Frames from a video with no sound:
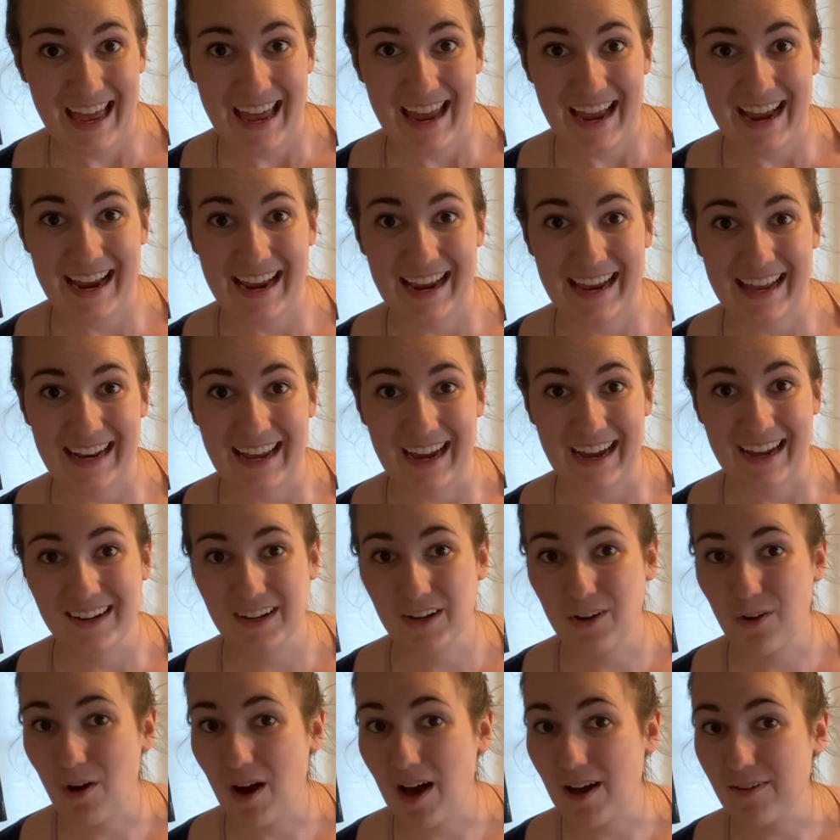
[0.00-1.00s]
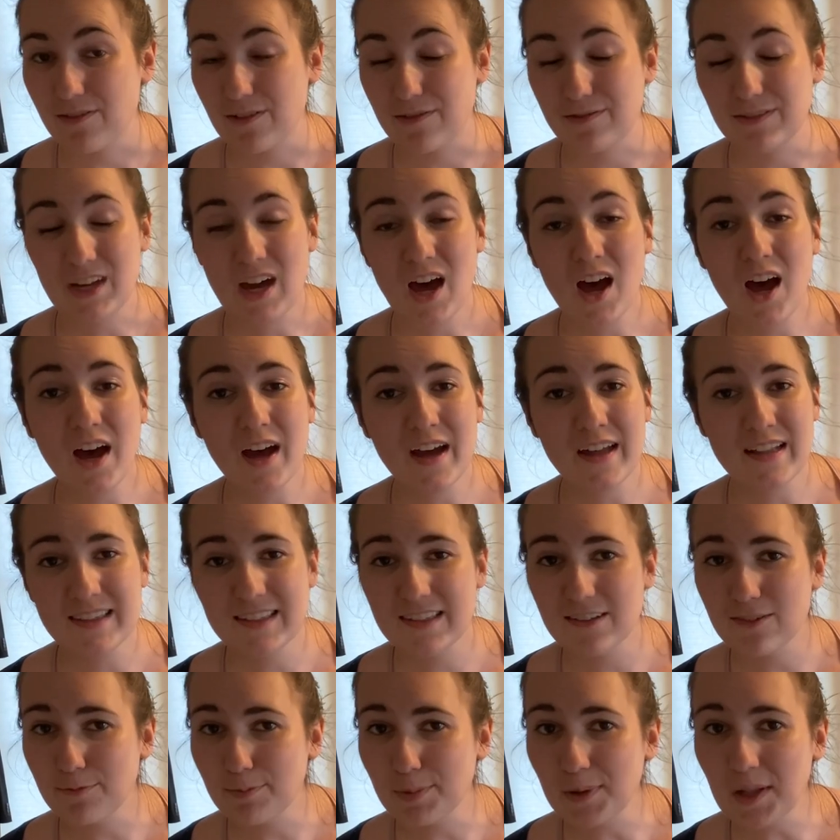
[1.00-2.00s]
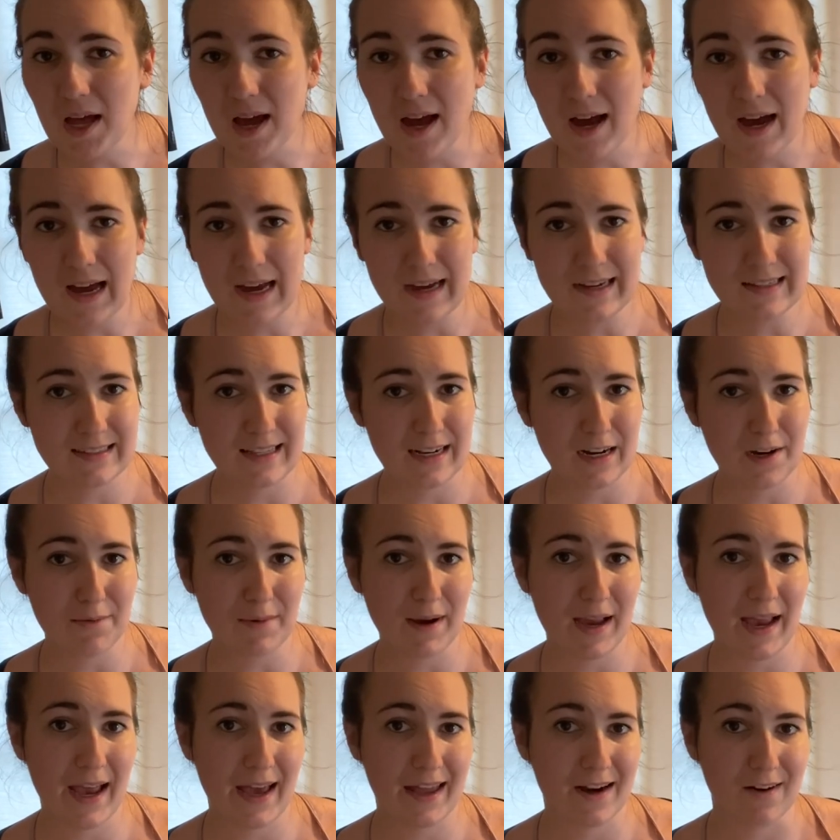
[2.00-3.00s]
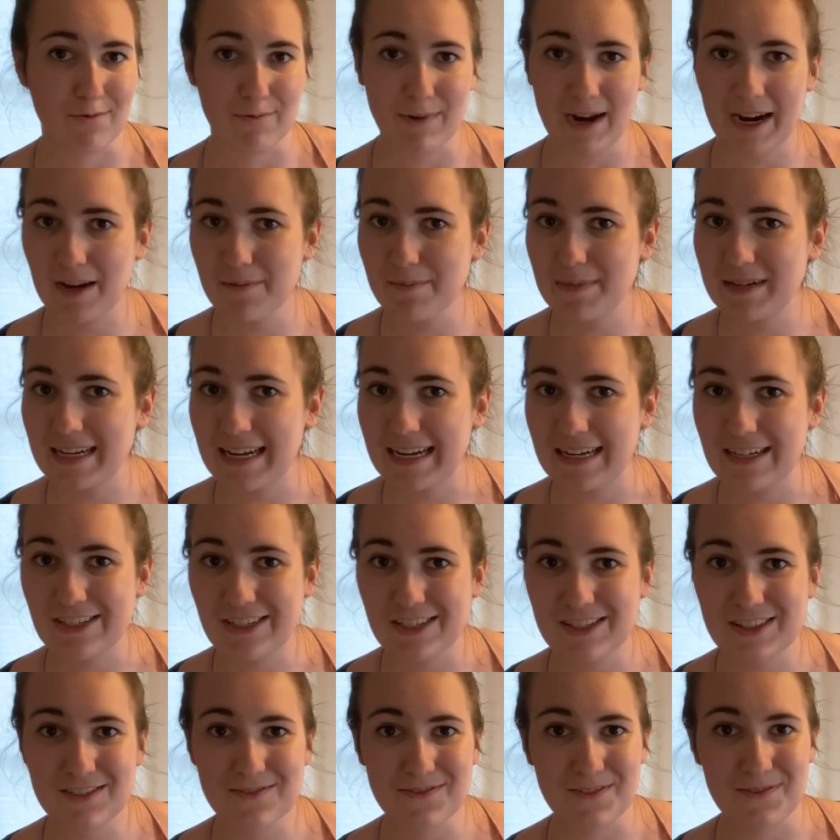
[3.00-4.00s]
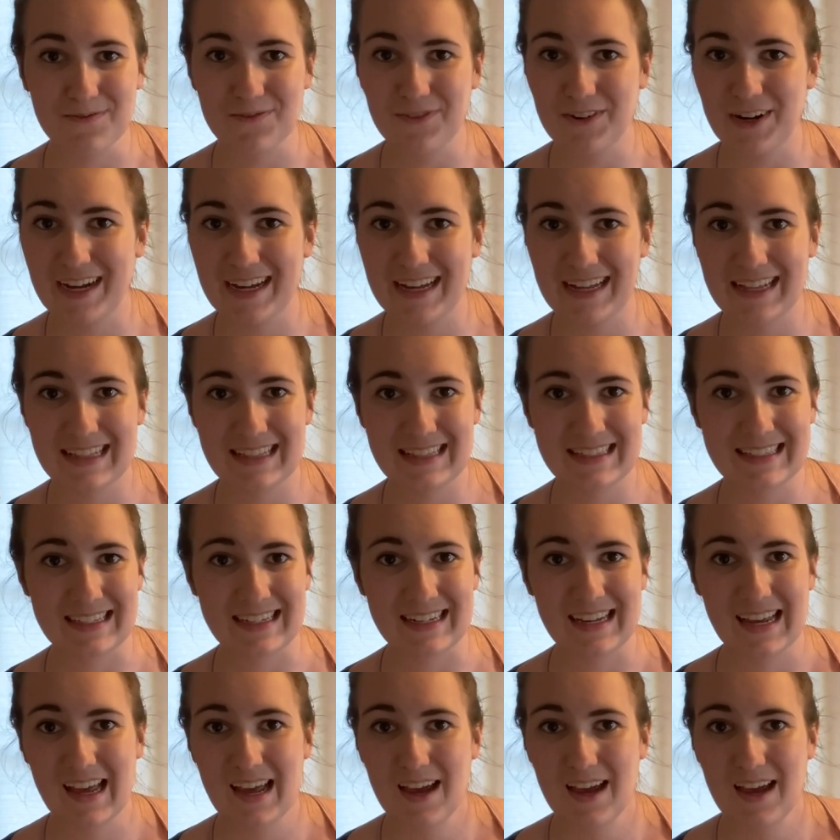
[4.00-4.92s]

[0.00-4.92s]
And I had to go off of tons of blogs that I read and recommendations from friends and